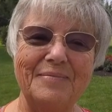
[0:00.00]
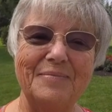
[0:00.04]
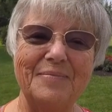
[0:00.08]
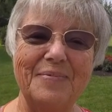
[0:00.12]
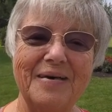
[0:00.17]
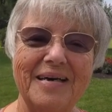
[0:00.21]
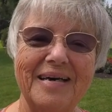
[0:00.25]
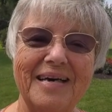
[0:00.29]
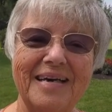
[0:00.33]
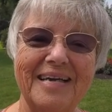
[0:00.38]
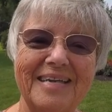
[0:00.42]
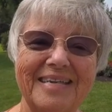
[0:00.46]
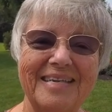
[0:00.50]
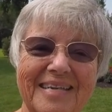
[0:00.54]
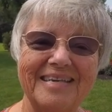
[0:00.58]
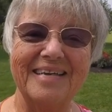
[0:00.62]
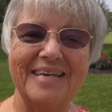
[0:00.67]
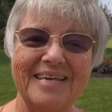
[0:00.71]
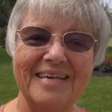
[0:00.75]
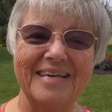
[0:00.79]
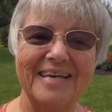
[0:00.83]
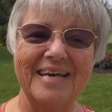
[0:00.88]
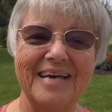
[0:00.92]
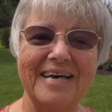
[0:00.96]
but
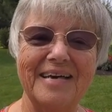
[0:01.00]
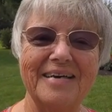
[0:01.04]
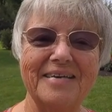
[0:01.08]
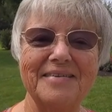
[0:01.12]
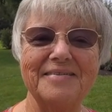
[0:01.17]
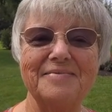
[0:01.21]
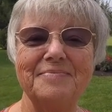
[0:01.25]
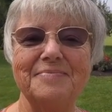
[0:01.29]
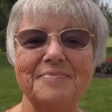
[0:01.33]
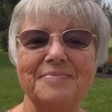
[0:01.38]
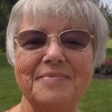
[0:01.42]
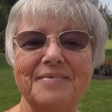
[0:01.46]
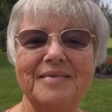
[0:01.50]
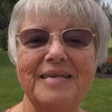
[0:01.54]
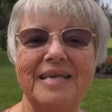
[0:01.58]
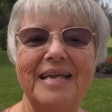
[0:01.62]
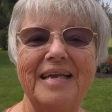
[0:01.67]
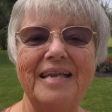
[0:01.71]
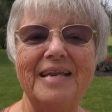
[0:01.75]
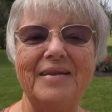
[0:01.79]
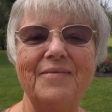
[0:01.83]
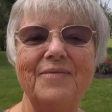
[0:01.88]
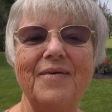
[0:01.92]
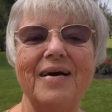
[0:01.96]
uh,
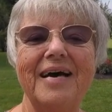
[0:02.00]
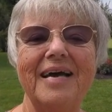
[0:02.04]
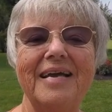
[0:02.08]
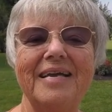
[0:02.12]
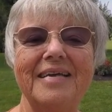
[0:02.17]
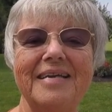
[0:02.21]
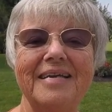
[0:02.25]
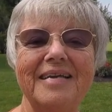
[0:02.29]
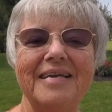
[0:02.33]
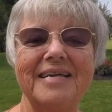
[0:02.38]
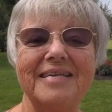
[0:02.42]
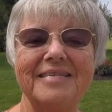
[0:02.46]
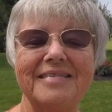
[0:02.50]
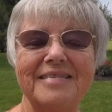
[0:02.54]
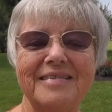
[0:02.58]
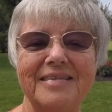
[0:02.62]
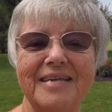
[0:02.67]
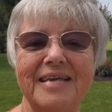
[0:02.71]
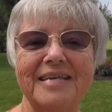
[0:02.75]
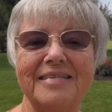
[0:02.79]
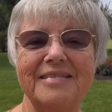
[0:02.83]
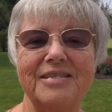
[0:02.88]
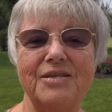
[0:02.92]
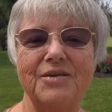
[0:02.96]
anyway, it's,
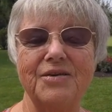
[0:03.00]
it's